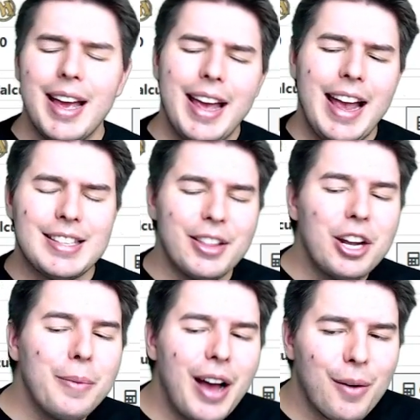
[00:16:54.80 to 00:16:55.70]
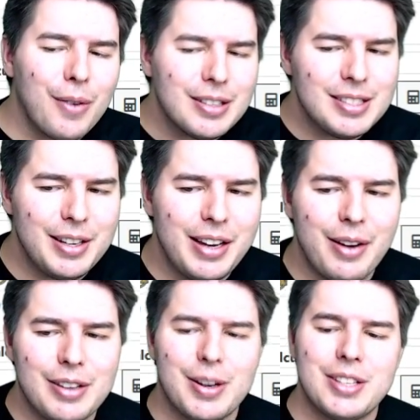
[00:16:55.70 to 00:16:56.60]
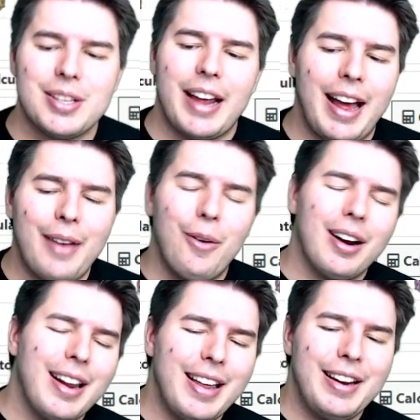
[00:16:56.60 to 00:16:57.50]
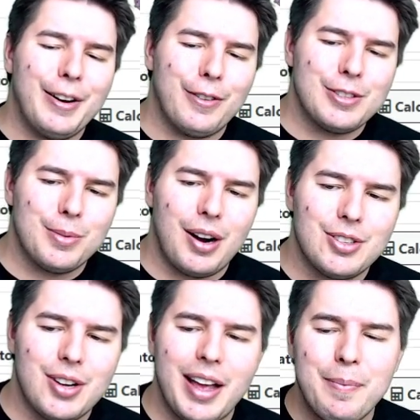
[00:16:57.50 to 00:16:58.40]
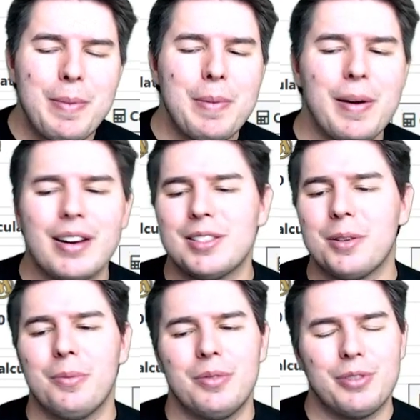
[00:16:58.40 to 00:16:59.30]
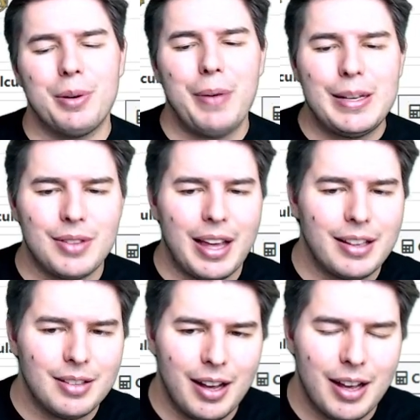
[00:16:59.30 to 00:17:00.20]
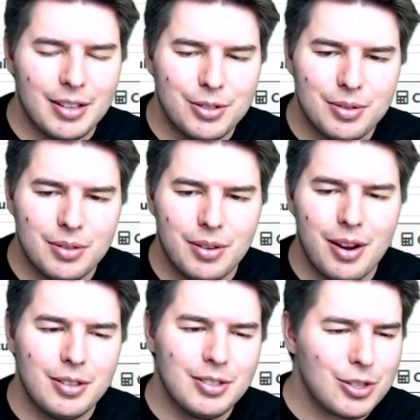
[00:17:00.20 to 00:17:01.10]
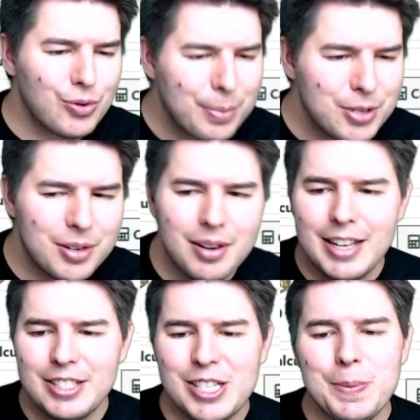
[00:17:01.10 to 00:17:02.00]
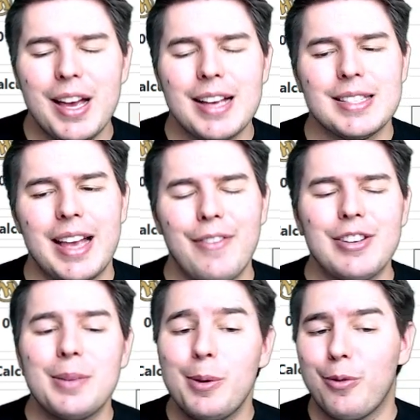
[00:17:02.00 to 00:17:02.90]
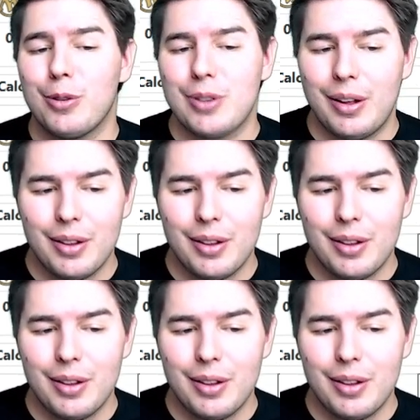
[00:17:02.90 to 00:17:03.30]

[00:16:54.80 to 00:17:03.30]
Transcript: is a little bit awkward. Seagate Restoration, I wanted it in here for some card draw. It might be better just to replace with like Disruption, just because every time you foretell a